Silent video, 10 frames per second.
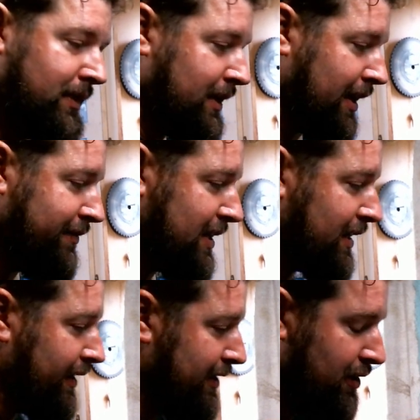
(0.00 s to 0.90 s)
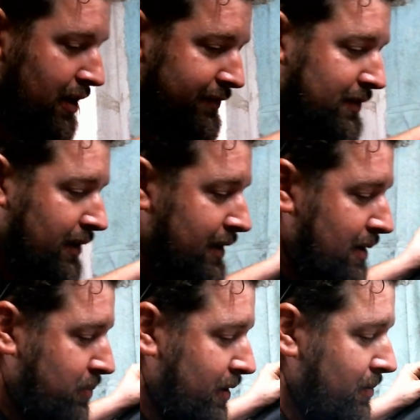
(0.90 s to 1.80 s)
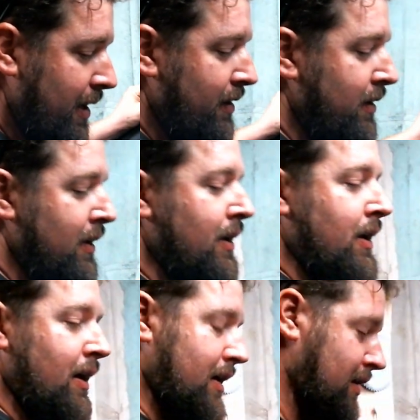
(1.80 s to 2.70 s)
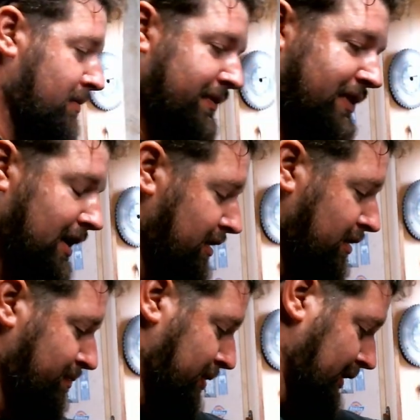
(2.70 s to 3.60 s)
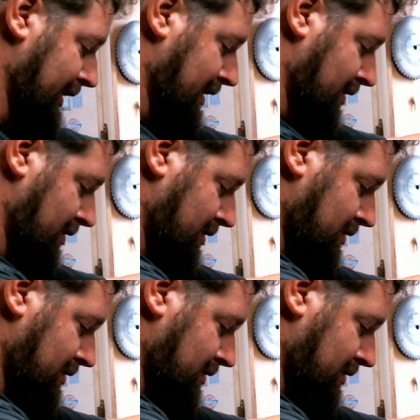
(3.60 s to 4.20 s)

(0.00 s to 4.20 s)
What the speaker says: everything cleaned up really well. We've got our pulley here.